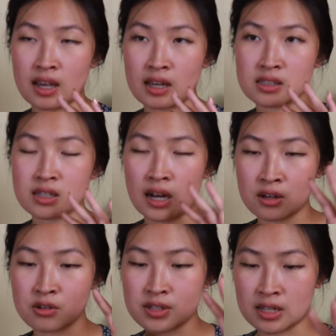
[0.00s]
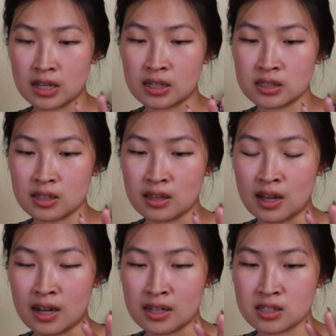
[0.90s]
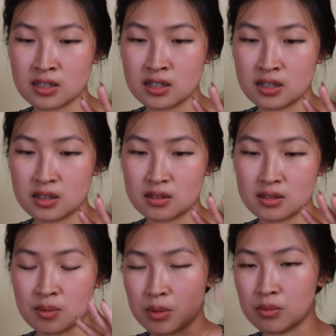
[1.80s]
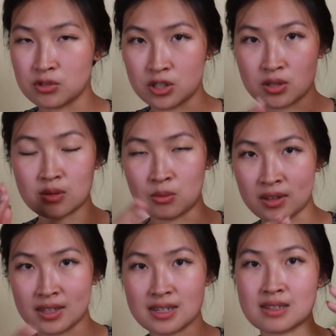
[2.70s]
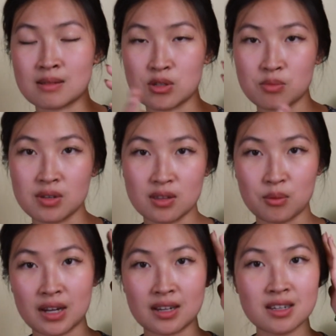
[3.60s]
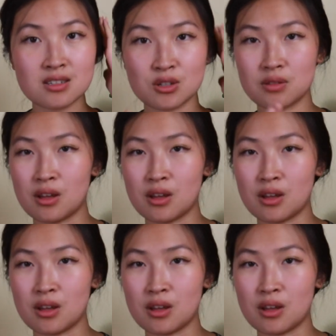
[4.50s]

And I understand that some people just want the system to be the way it is.